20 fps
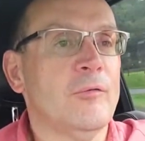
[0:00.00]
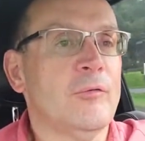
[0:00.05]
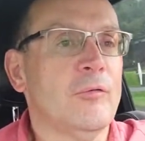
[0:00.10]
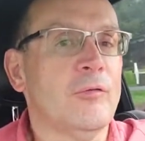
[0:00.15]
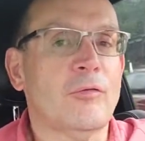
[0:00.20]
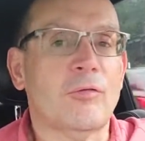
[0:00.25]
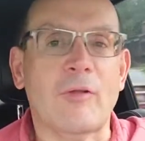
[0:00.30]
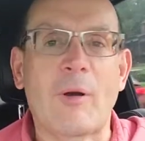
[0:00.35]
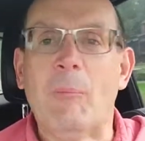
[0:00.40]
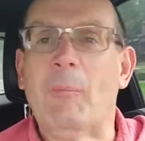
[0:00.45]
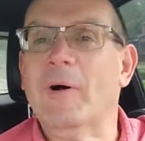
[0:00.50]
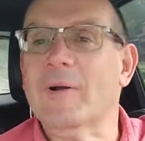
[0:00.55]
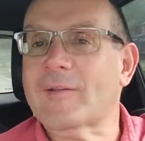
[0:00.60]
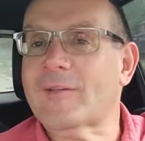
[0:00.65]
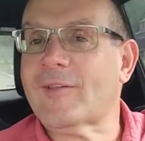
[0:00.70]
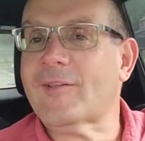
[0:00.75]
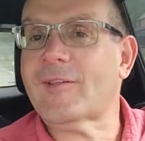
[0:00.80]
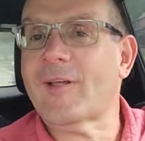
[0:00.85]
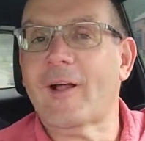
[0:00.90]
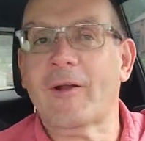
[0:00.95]
somewhat
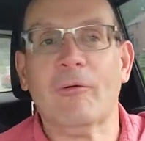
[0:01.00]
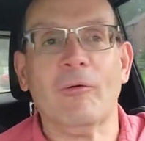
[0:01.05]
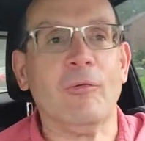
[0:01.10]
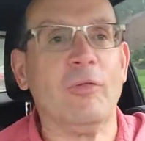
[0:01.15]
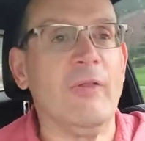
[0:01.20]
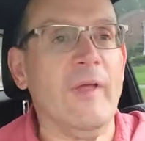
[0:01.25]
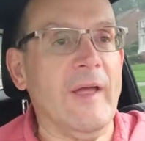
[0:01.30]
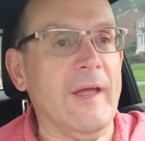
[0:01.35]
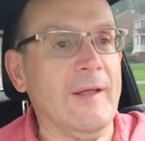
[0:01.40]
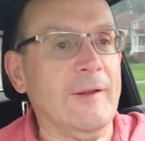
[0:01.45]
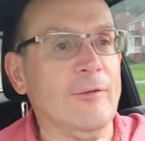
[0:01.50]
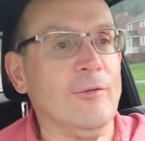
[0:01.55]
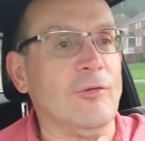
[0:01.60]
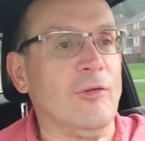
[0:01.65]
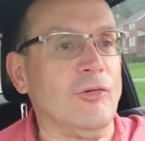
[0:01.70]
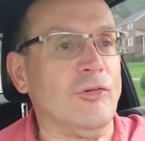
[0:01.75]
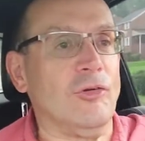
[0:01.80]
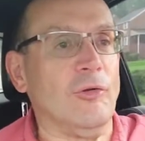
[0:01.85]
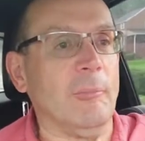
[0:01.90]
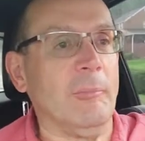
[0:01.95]
subtle things
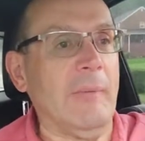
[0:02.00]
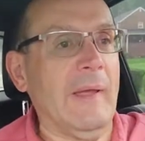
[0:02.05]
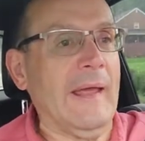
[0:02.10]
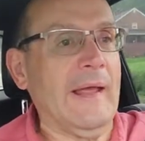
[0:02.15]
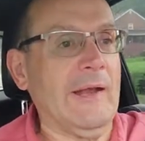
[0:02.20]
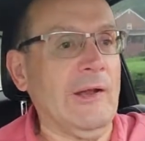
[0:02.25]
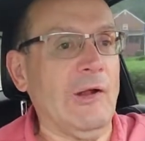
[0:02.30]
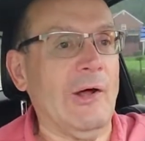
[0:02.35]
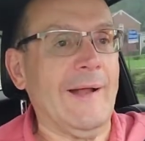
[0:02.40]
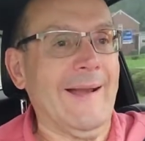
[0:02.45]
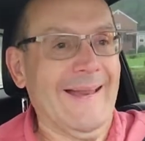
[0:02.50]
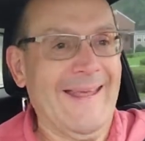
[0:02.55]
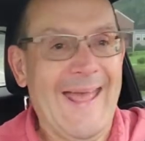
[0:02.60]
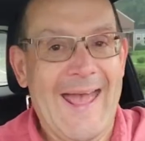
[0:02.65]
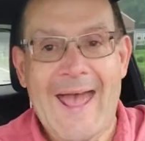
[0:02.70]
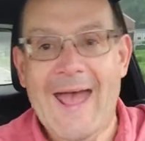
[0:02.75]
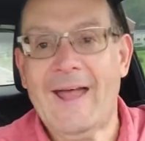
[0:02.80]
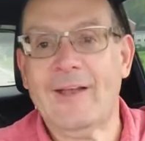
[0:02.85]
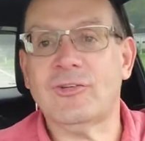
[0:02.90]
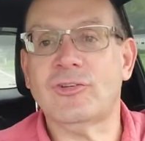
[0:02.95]
that you may not
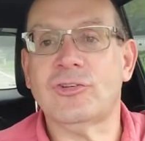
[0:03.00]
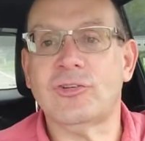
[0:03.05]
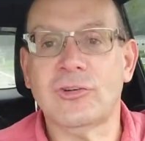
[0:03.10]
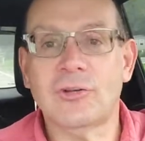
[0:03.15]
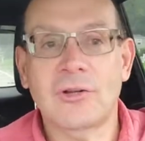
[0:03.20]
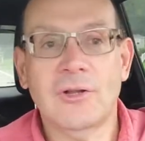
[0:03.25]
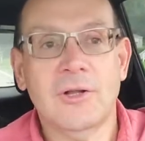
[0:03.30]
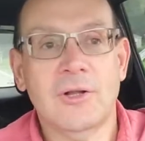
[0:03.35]
catch,